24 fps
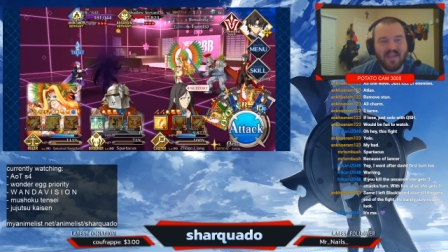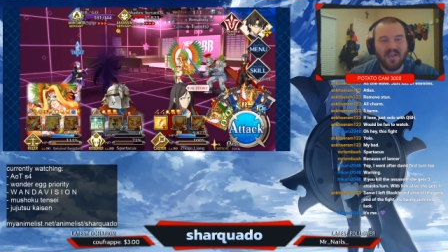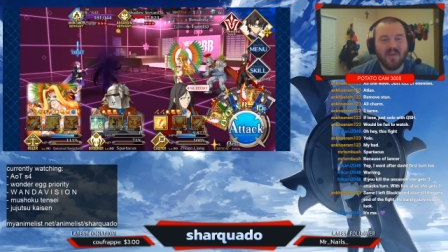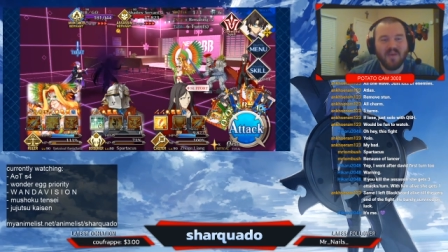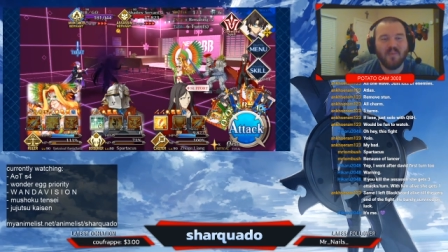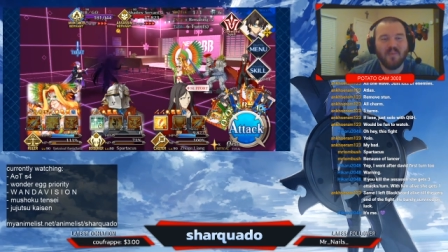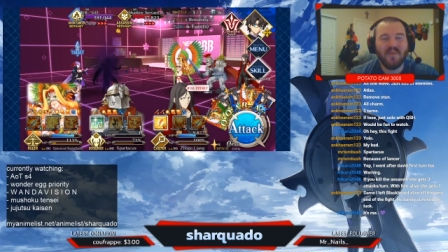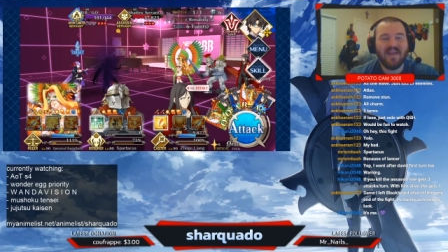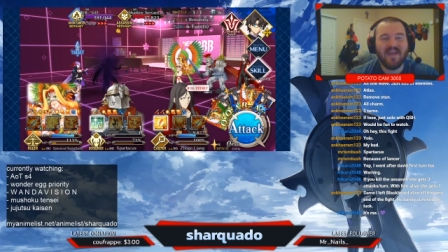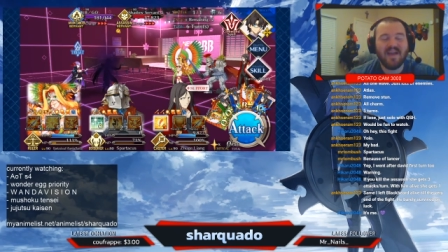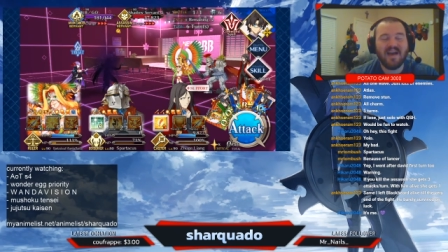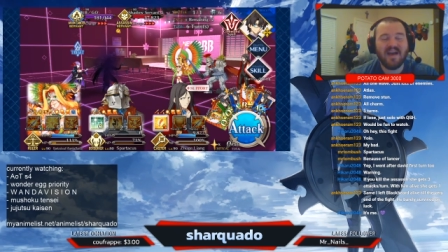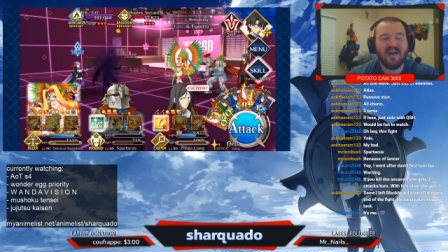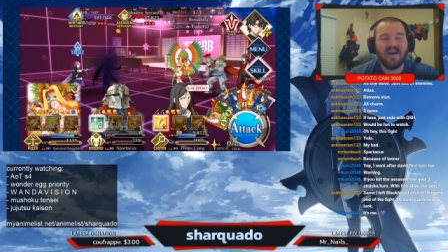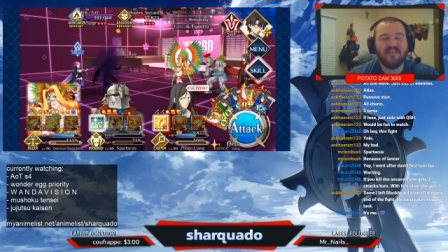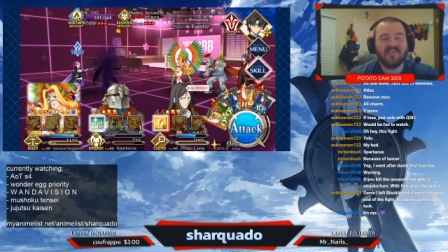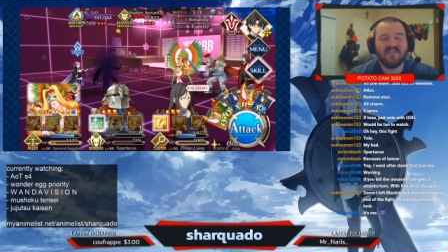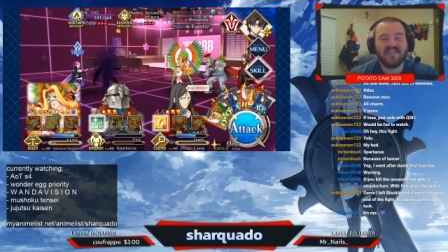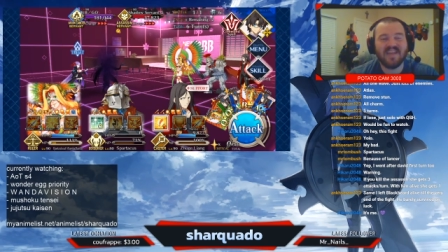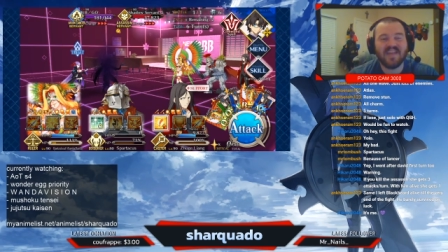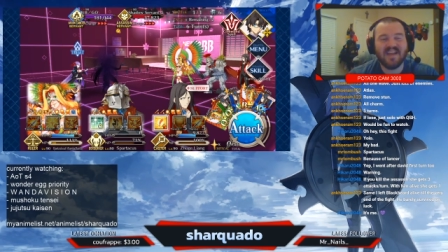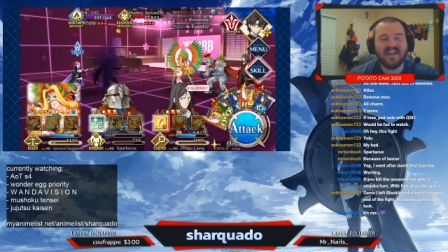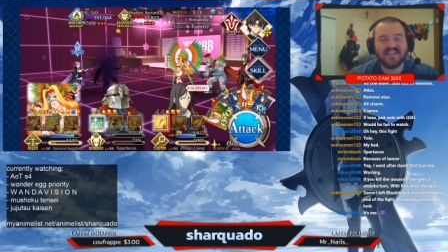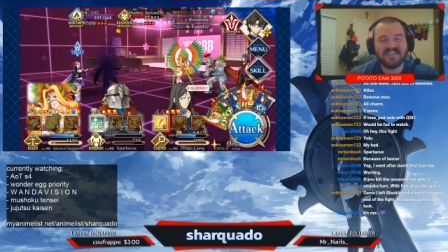We have
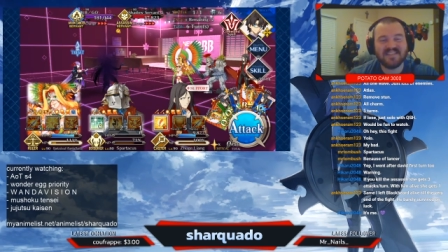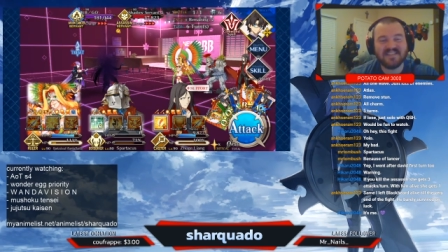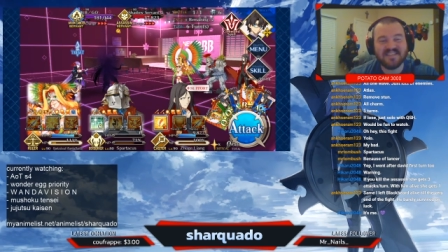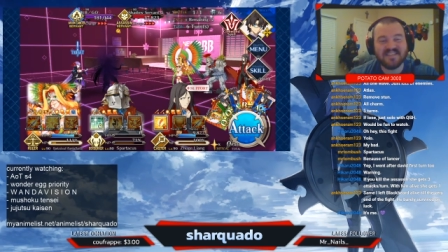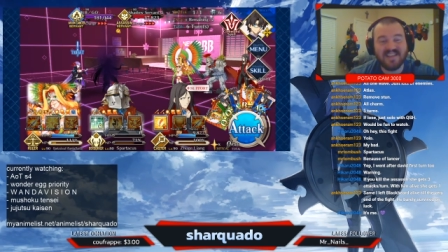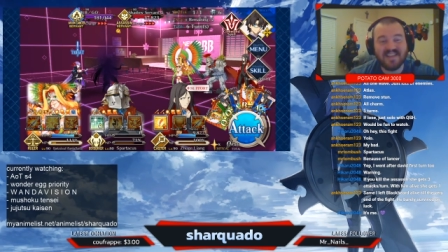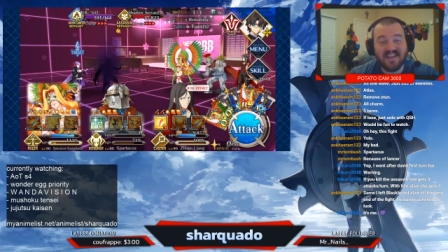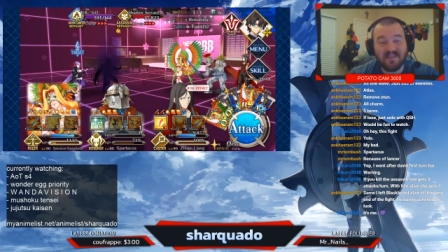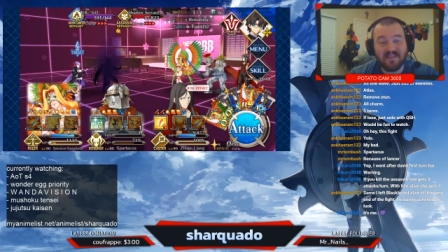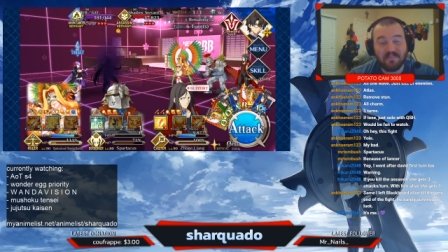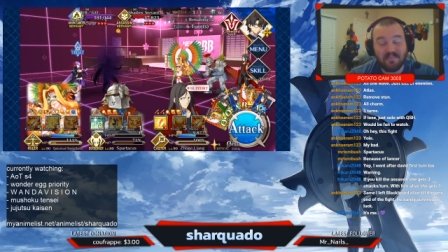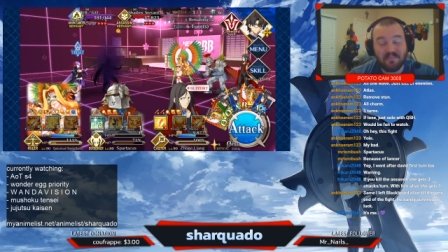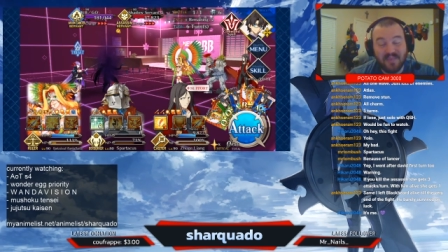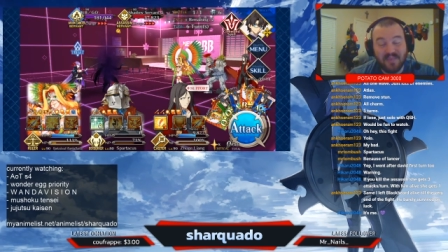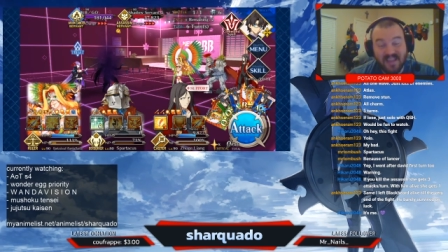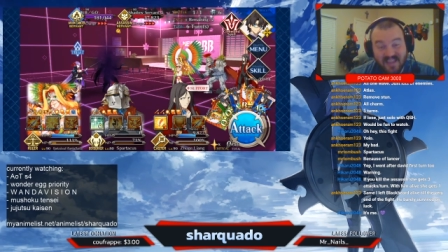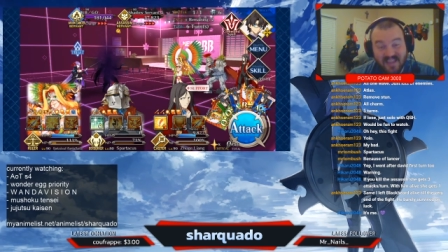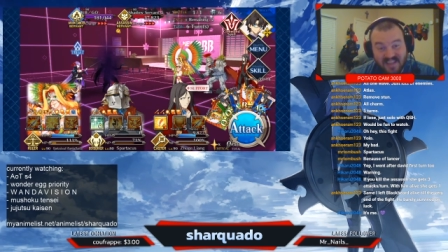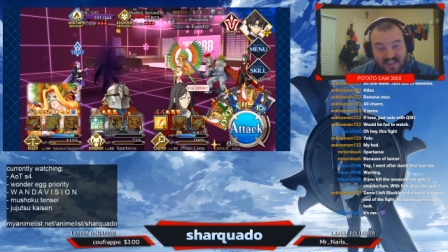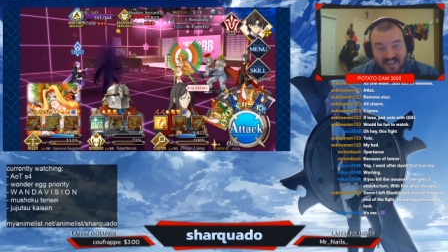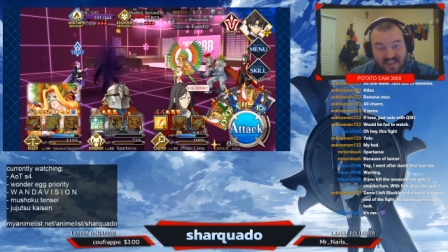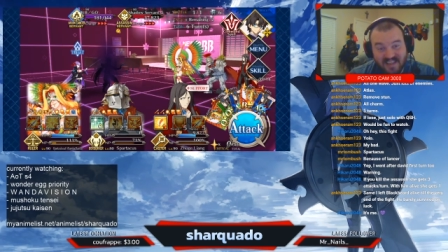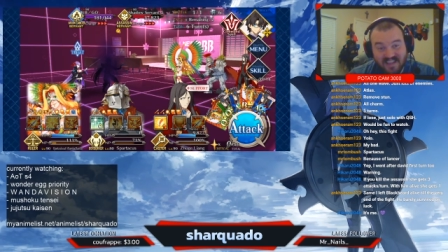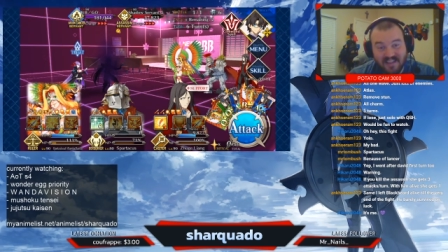Cats'
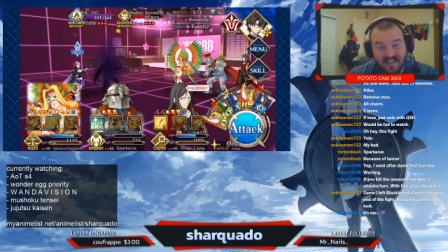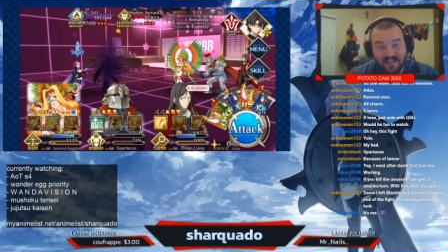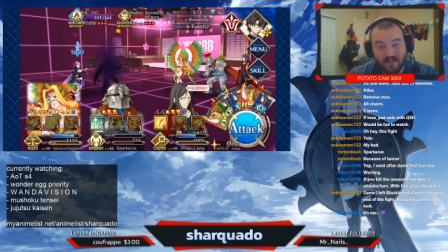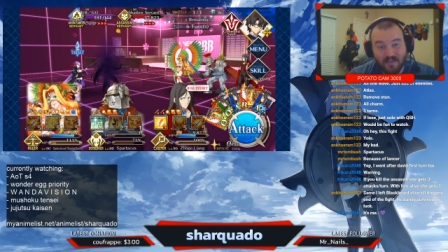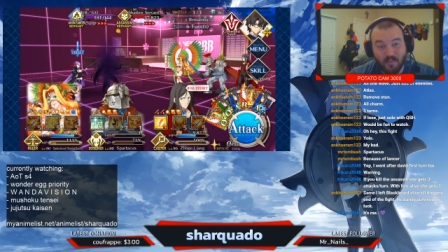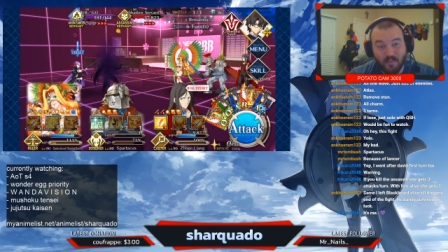NP.